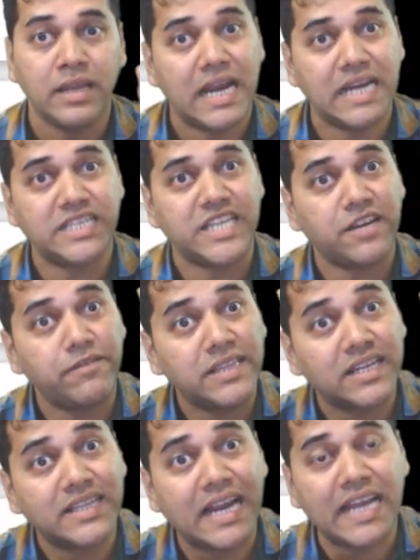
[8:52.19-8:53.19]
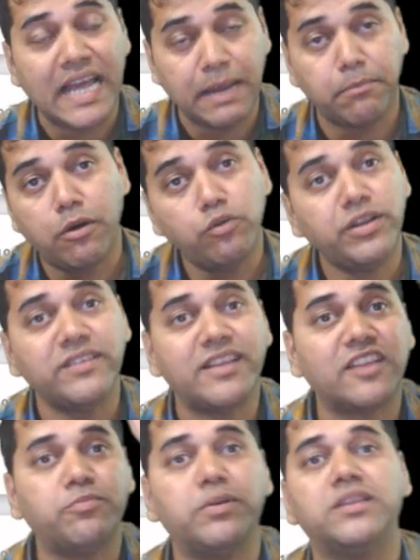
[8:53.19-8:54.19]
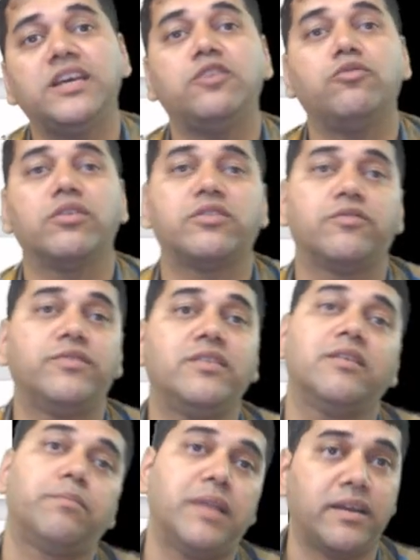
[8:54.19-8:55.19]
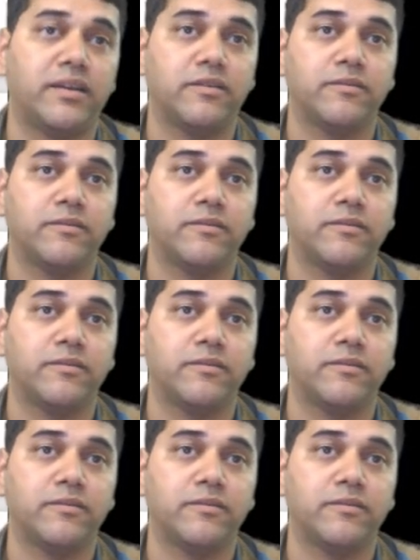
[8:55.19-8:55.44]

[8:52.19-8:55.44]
and check whether that amount is as per the invoice of the supplier.